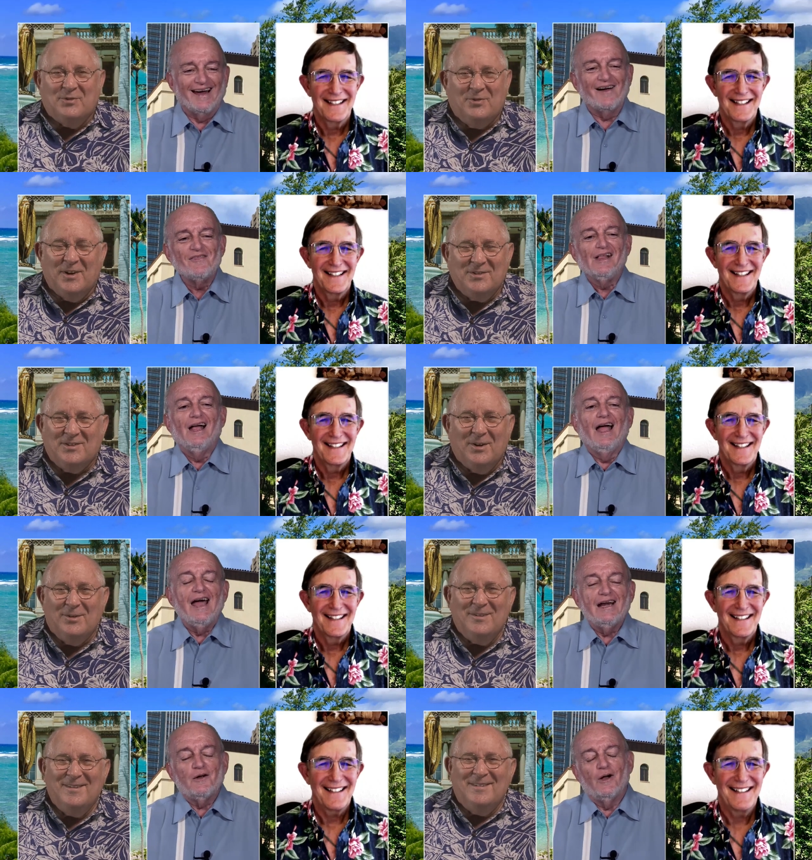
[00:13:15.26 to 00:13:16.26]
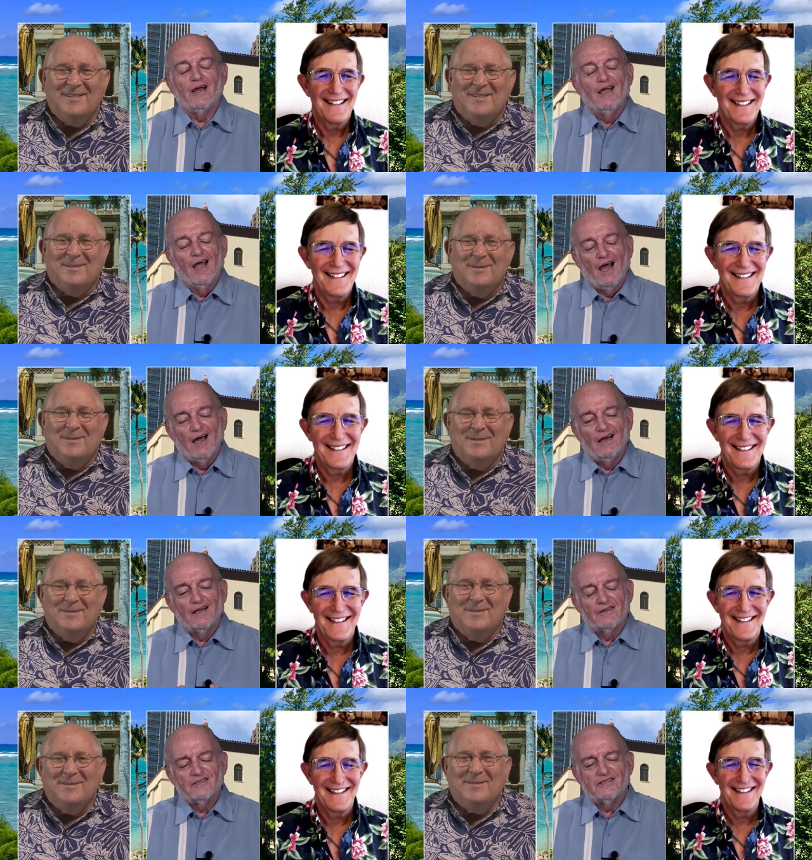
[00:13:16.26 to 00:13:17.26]
Speaker 1: yeah. your face. No. Anyway,
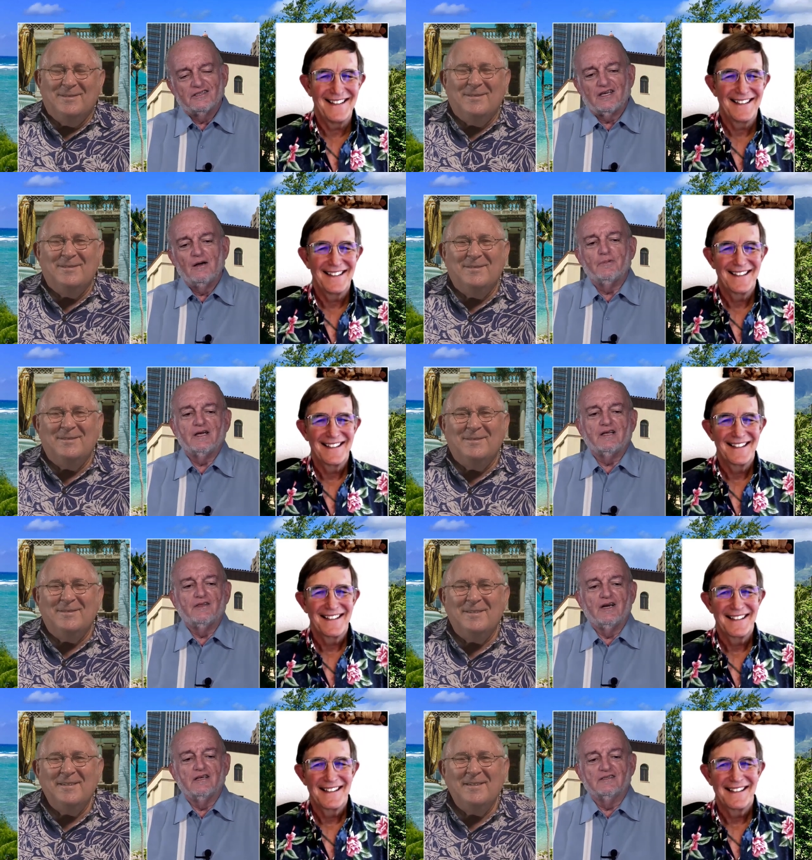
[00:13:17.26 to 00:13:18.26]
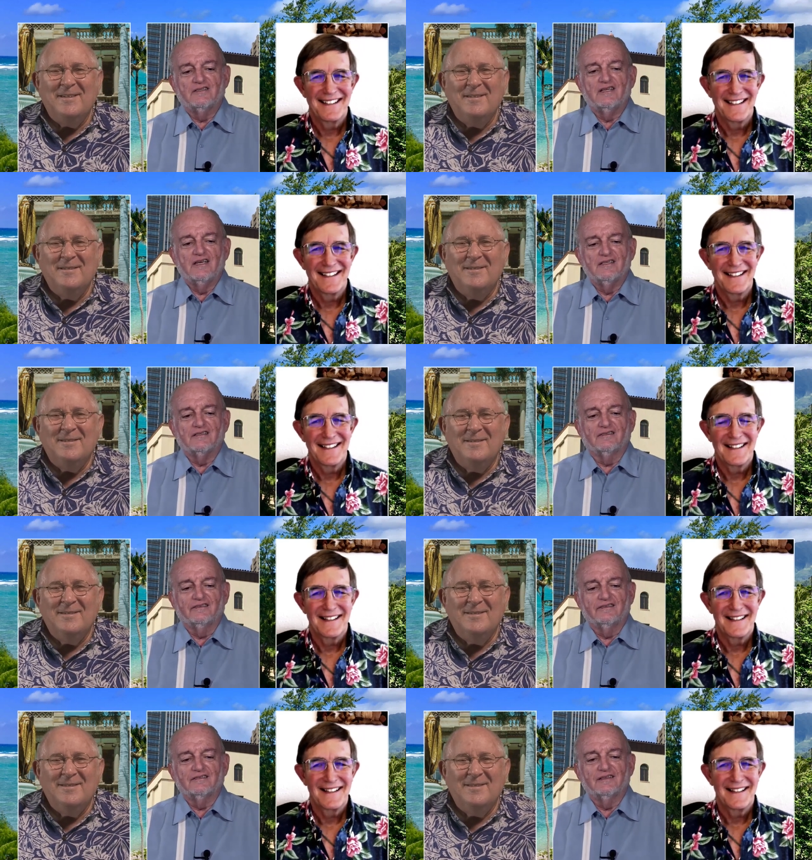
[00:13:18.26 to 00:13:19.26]
uh, this is a company that is
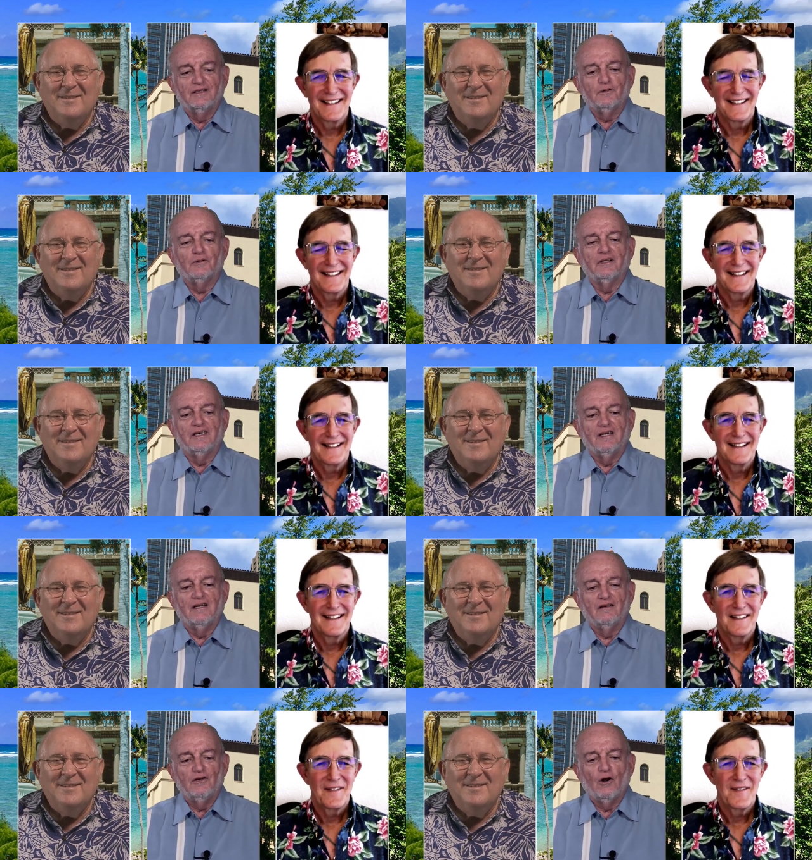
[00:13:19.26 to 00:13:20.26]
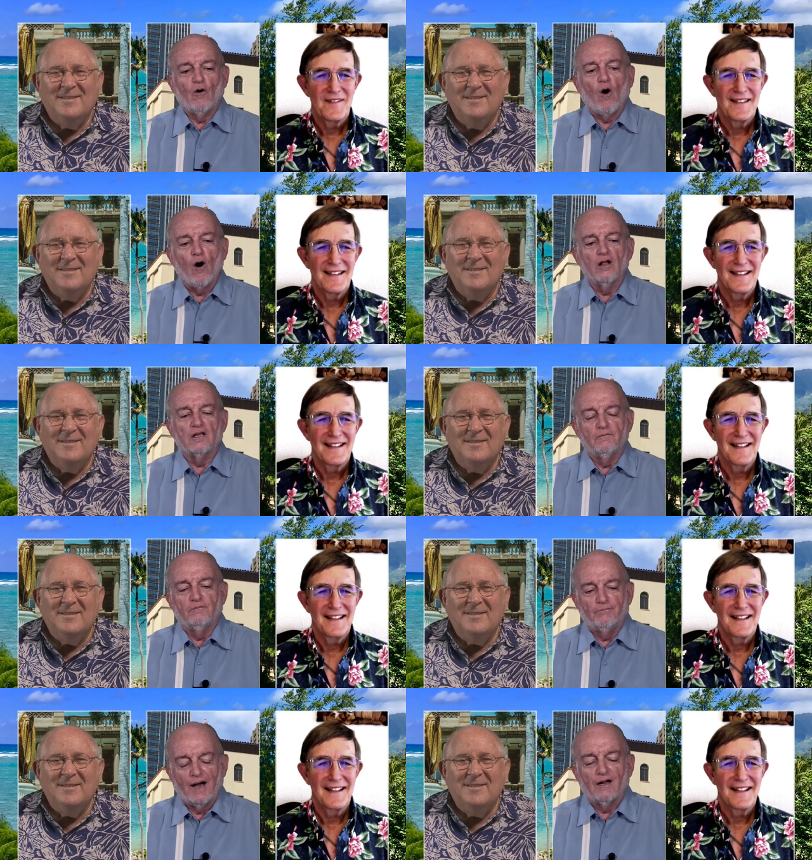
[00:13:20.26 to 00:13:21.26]
is literally you know all
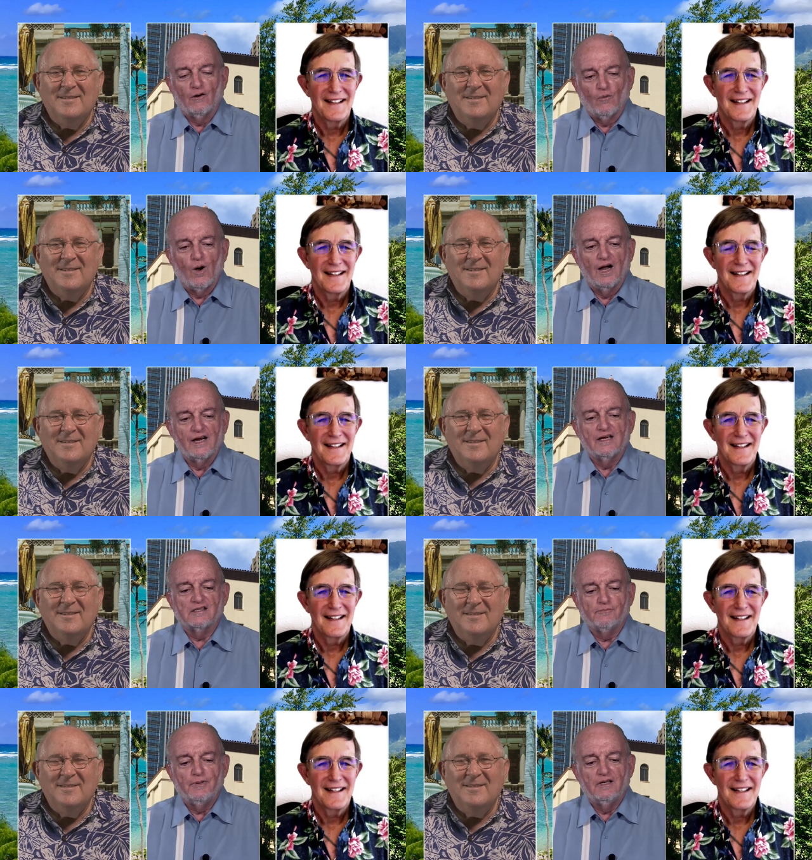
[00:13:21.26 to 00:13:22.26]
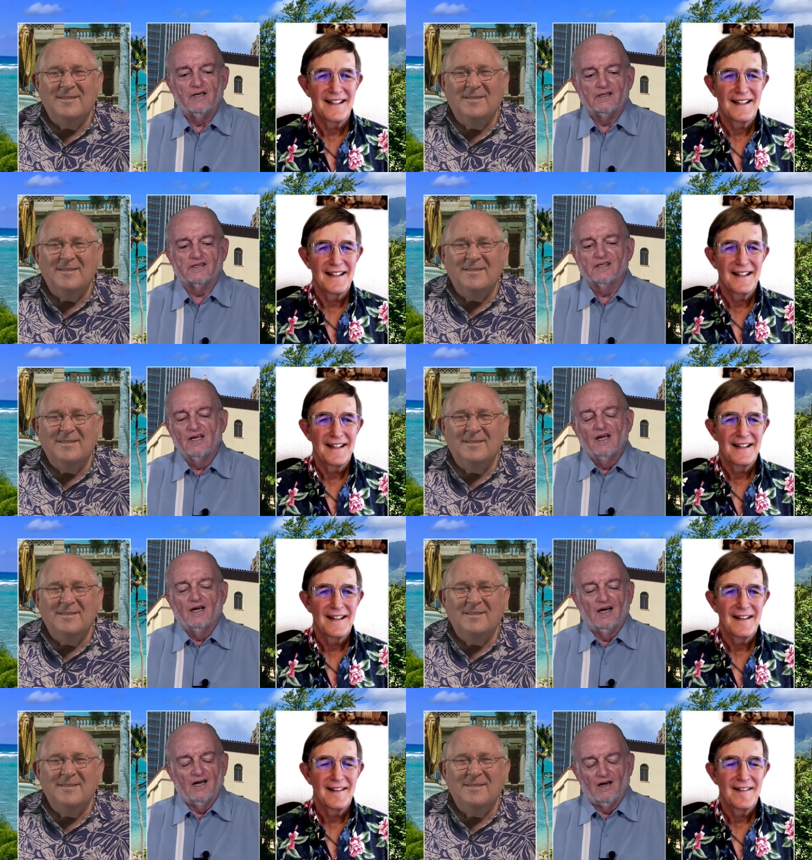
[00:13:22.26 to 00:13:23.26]
about Hawaii. It's been it's
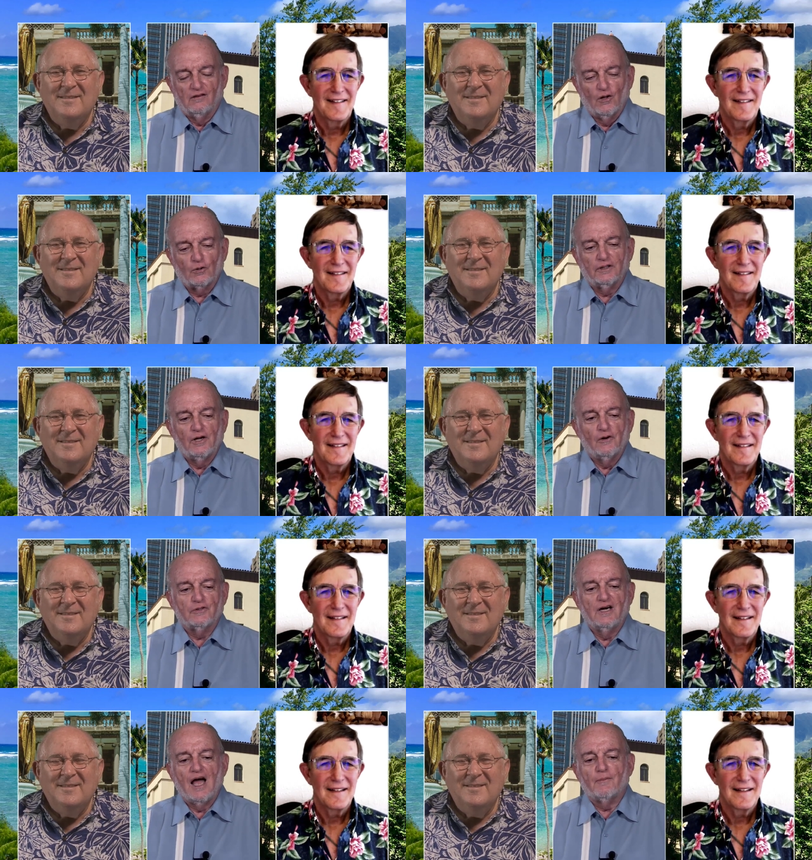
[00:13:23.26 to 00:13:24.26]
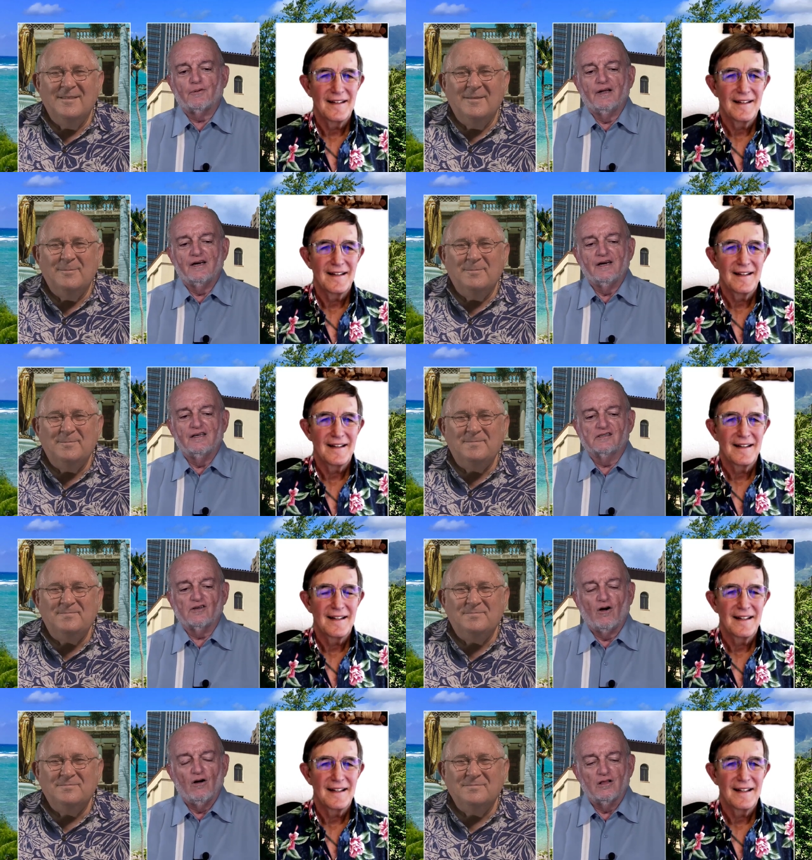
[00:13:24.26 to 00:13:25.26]
uh, locally owned and operated.
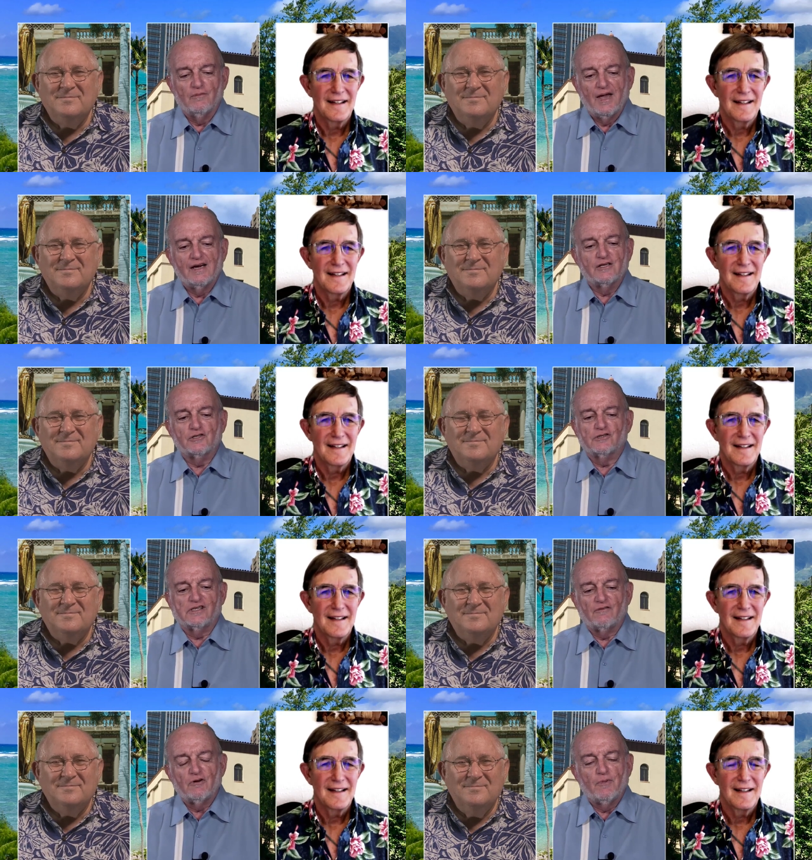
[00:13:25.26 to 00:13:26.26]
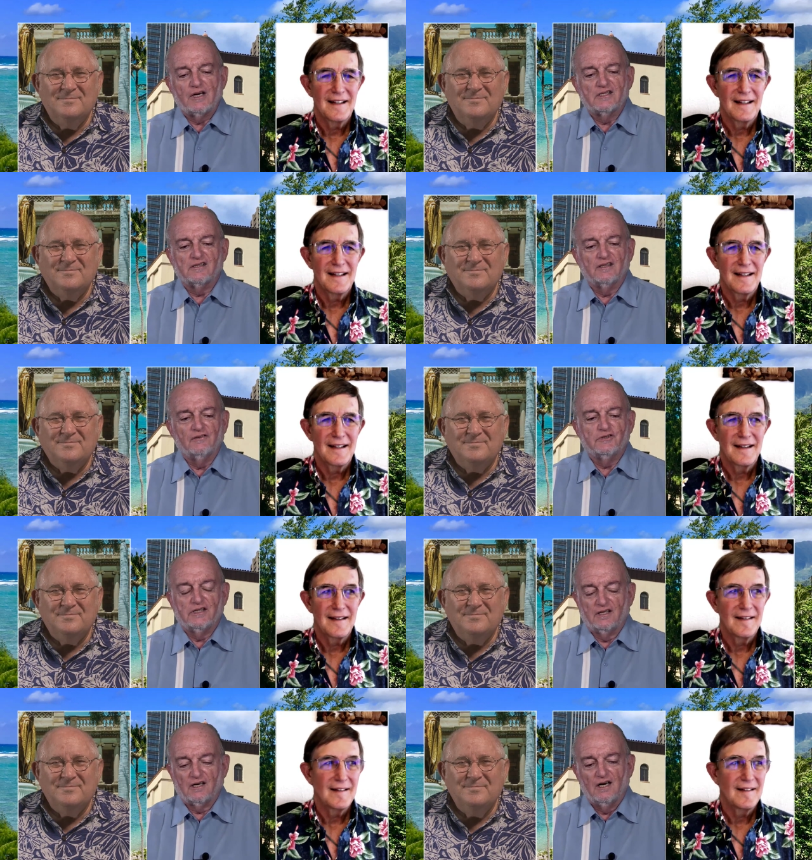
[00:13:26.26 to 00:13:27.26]
It's all the managers. Everybody lives
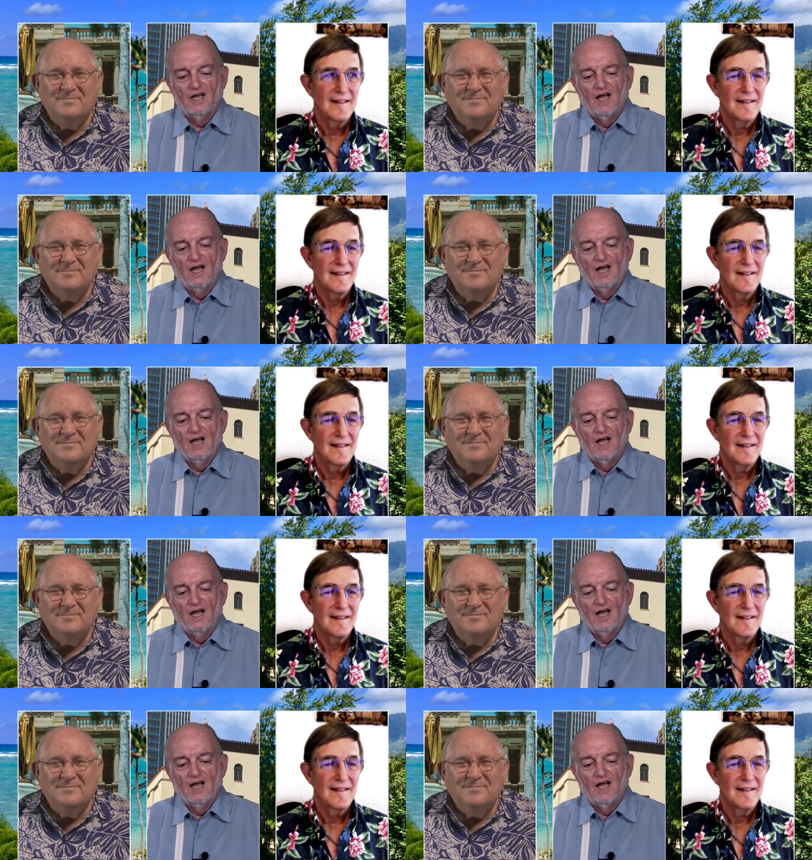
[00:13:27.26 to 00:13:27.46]
here.